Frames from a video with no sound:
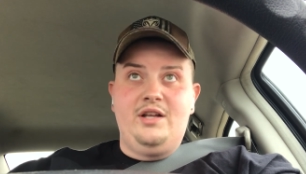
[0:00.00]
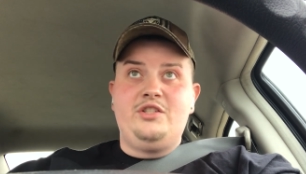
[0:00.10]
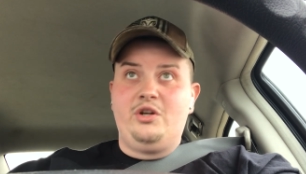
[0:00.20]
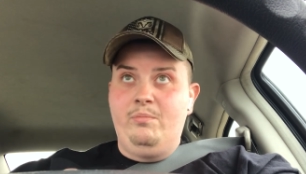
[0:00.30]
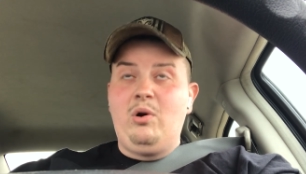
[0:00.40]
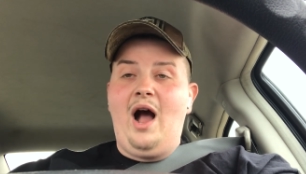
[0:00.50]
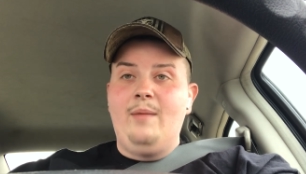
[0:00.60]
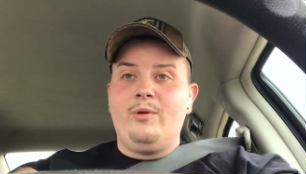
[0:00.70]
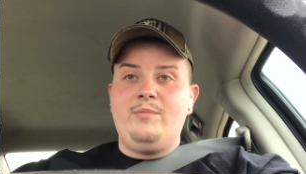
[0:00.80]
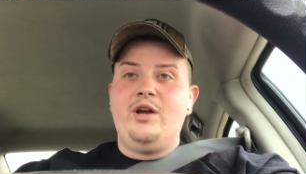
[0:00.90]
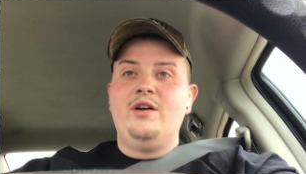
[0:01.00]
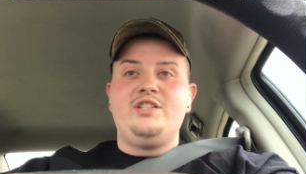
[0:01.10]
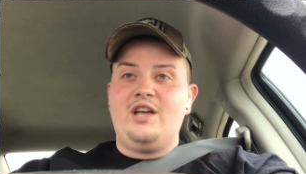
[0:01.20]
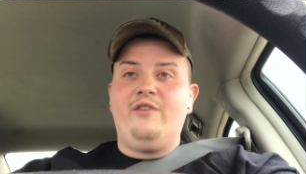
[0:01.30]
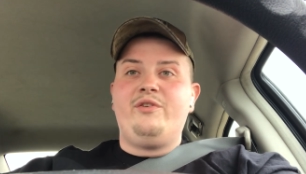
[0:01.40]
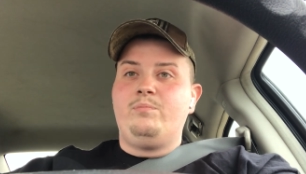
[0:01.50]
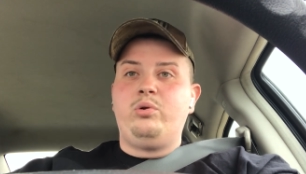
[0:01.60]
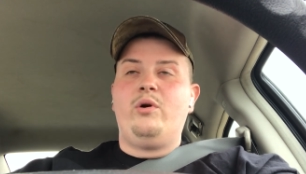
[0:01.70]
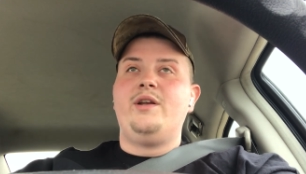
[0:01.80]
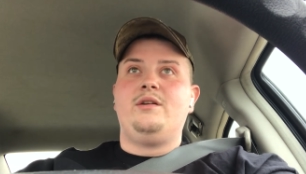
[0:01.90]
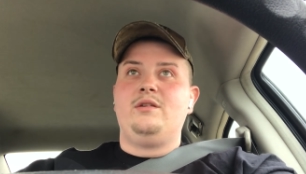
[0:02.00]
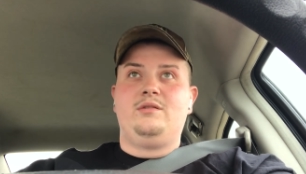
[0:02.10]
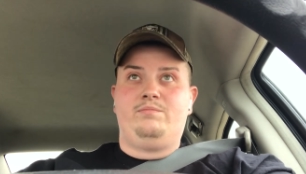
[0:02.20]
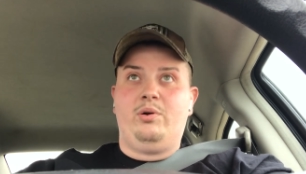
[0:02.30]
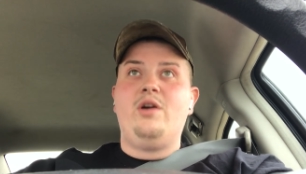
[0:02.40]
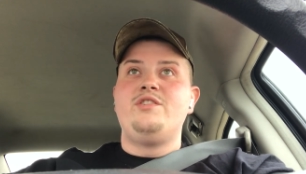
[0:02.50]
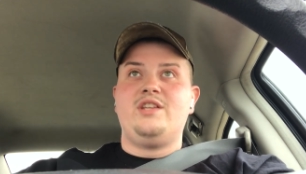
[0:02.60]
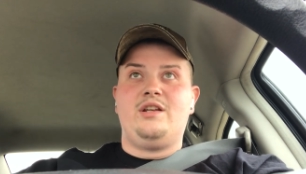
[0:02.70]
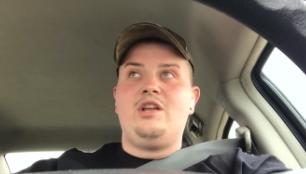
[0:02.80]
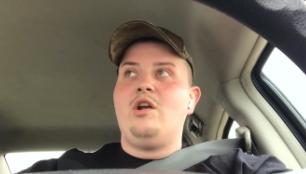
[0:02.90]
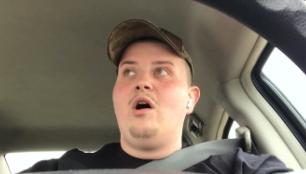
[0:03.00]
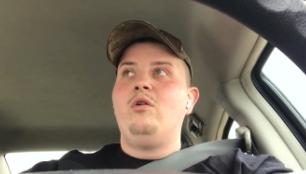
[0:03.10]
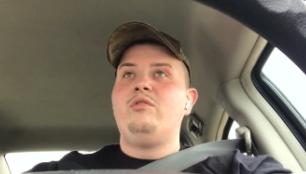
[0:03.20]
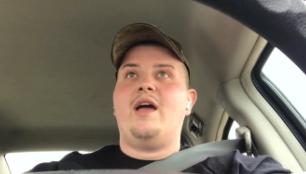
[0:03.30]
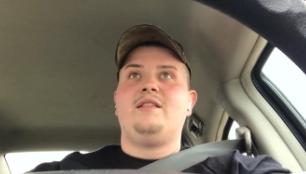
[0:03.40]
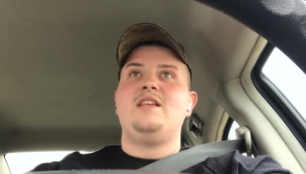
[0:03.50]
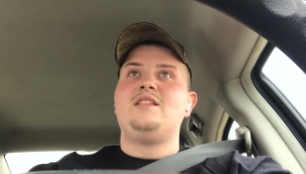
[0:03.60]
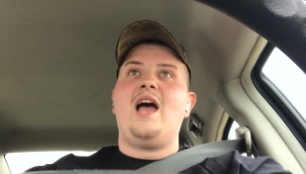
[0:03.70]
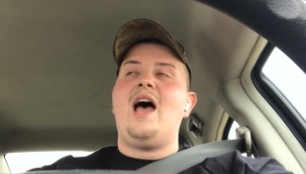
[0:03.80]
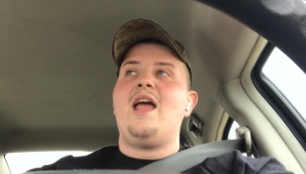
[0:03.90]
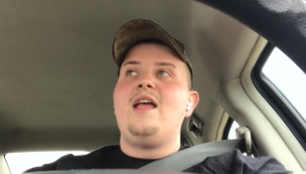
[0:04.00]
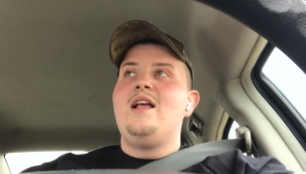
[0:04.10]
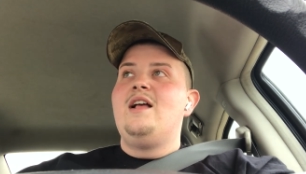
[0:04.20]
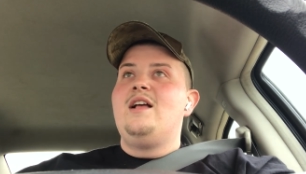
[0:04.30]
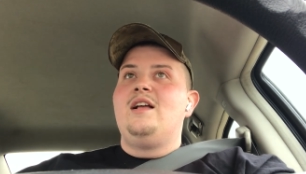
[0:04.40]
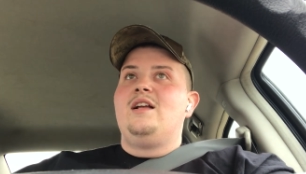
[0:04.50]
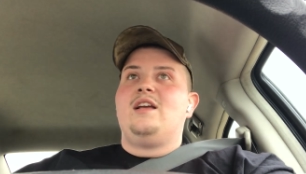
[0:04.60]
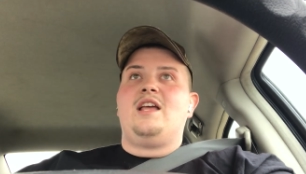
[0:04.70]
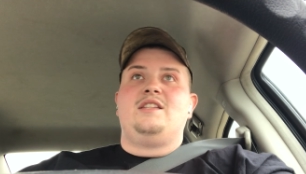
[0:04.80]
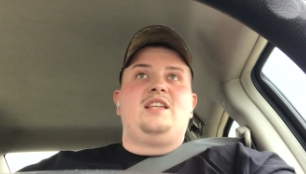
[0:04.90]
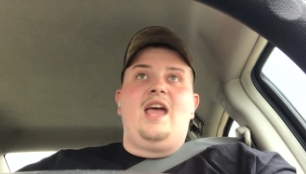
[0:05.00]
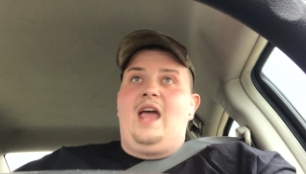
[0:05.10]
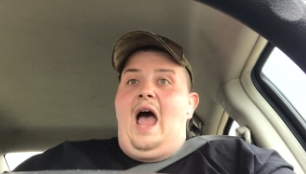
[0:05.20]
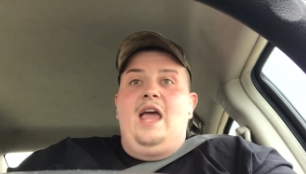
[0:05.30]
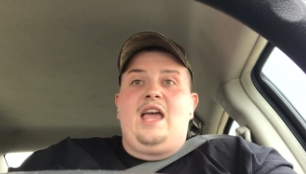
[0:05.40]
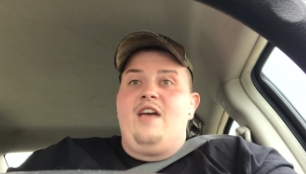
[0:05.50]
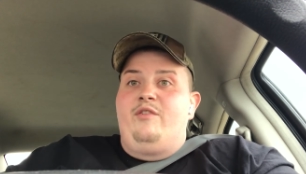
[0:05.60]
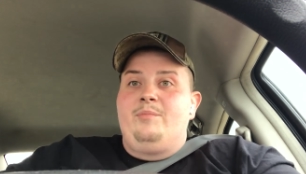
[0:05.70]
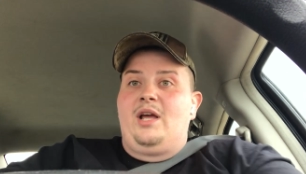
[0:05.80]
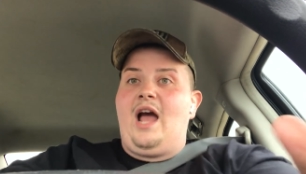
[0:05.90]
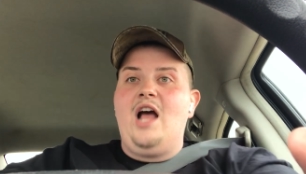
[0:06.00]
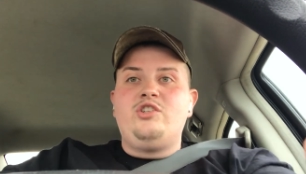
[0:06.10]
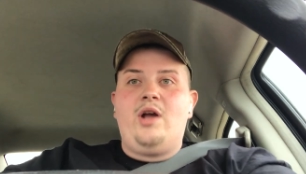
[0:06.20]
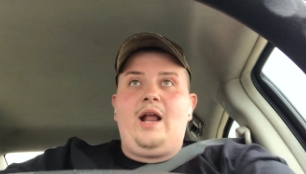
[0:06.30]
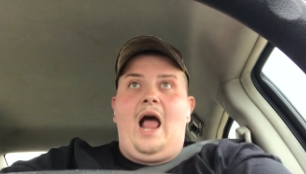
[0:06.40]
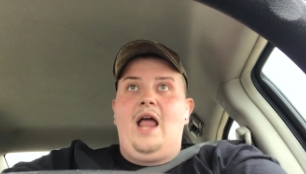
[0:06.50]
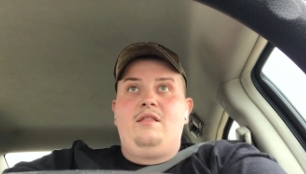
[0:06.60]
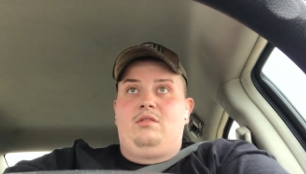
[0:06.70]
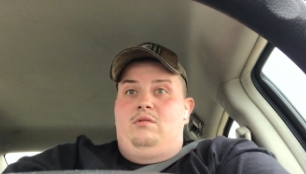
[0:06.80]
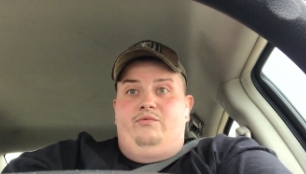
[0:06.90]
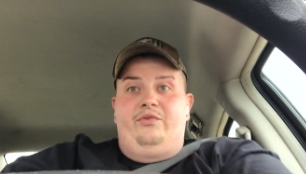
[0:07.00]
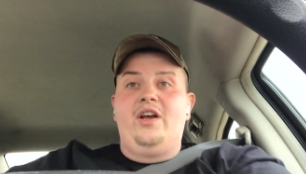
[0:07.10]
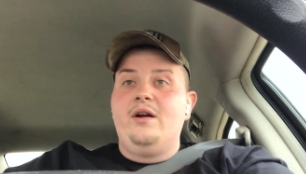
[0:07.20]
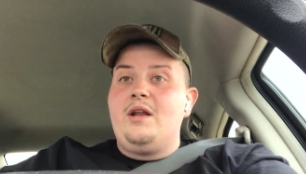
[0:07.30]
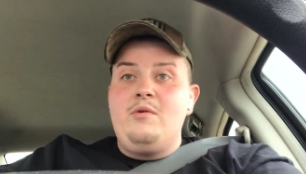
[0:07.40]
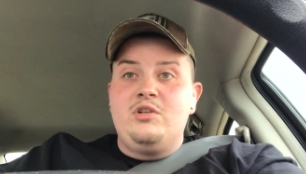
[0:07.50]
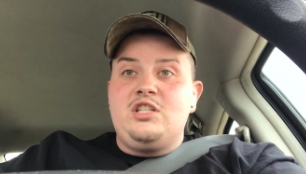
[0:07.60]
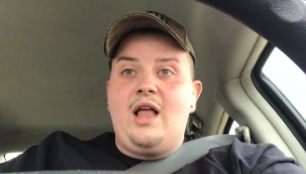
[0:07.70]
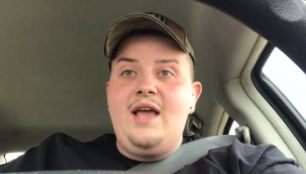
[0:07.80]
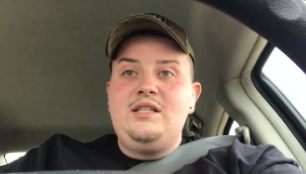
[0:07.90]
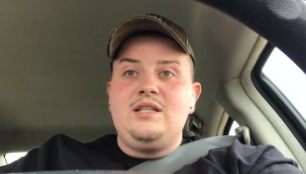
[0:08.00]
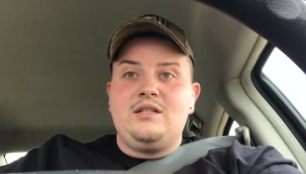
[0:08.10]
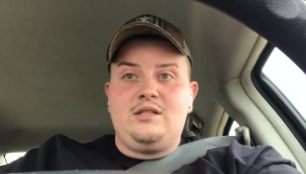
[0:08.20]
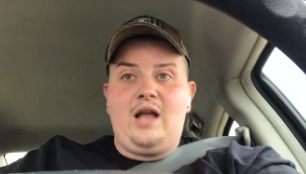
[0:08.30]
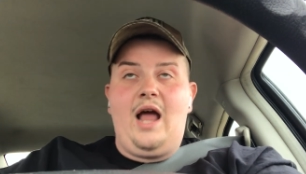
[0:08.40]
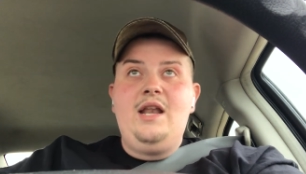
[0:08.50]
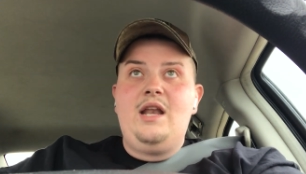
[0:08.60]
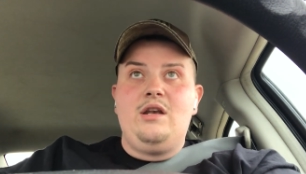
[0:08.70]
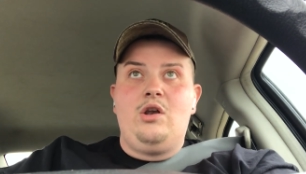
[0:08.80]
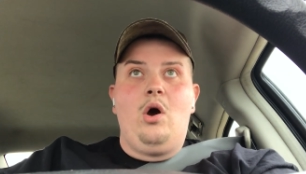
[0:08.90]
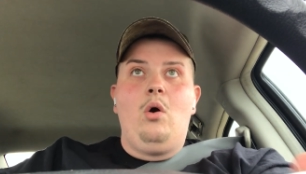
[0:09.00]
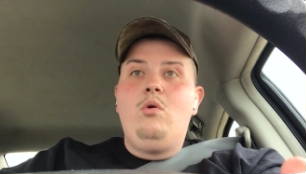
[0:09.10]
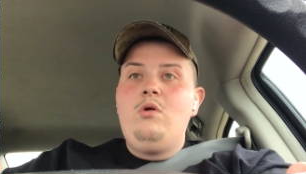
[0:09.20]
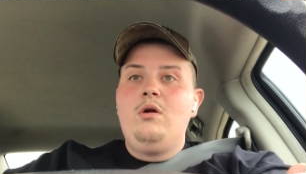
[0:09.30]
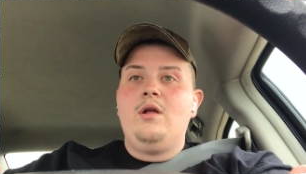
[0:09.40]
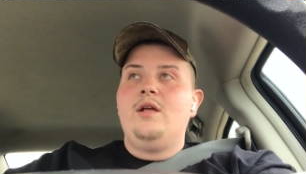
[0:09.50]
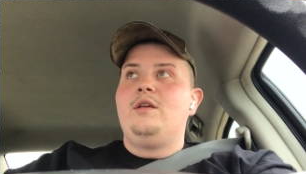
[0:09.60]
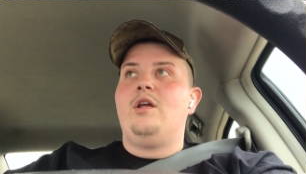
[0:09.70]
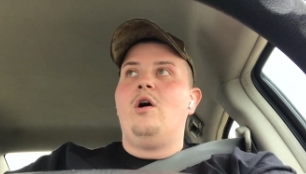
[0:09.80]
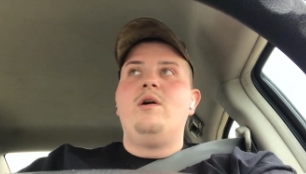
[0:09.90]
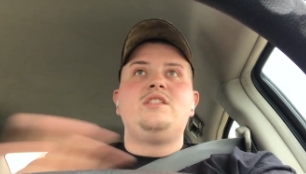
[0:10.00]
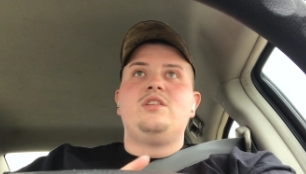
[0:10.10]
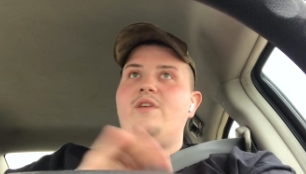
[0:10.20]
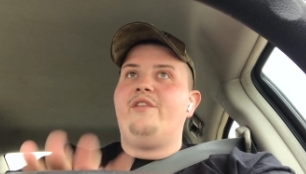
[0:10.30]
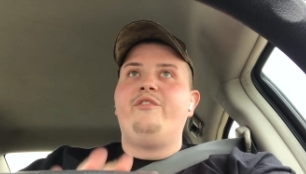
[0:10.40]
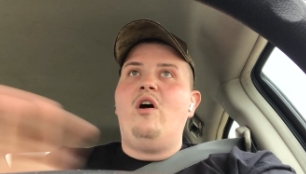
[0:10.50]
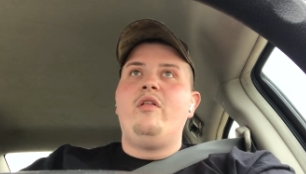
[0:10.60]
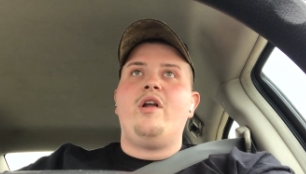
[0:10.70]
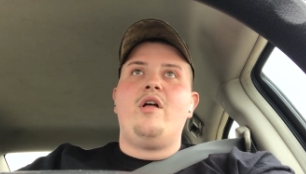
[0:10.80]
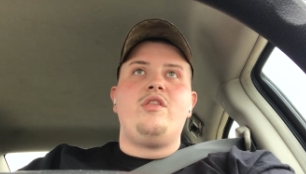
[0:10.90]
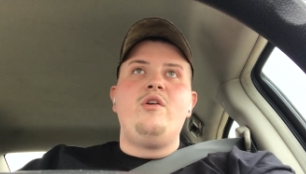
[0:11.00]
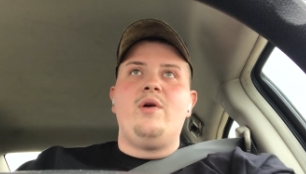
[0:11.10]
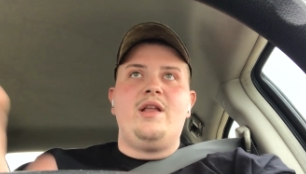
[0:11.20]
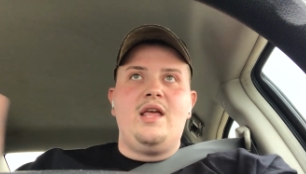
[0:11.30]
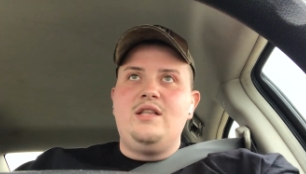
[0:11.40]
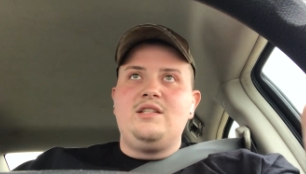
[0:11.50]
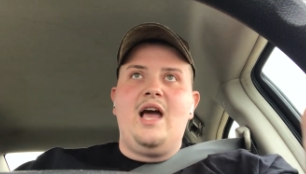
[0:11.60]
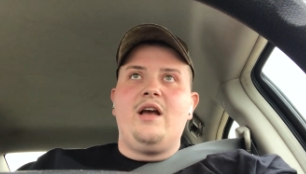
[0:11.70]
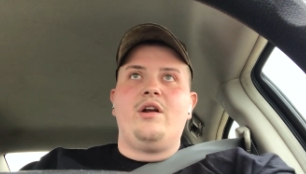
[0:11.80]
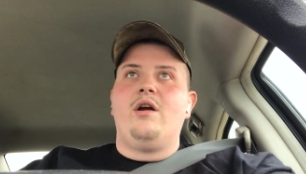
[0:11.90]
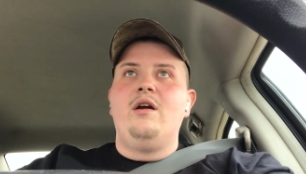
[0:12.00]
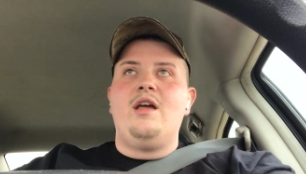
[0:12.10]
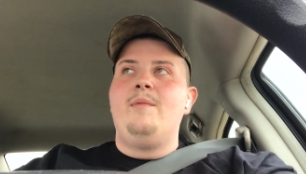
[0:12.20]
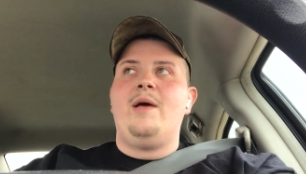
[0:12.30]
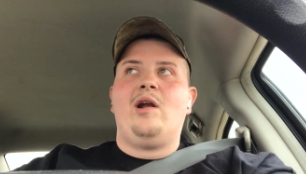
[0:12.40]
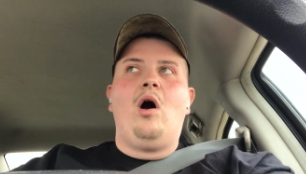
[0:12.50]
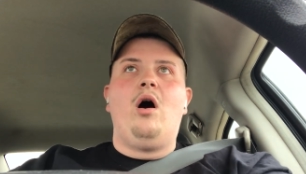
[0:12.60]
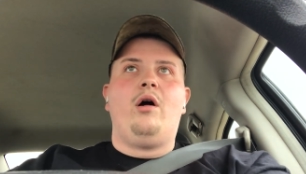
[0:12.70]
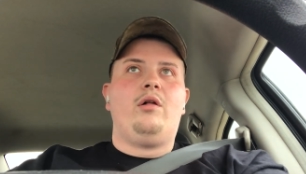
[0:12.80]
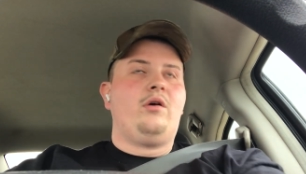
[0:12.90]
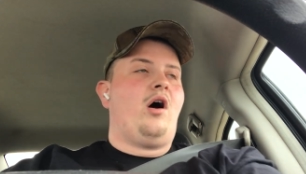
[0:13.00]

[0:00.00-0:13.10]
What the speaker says: It's your problem. You're a self-employed person, you know? Like, this guy can say, I gave him the contract. I figured he was licensed. I didn't know. You know, it's falling on you. It's not going to hurt him at all.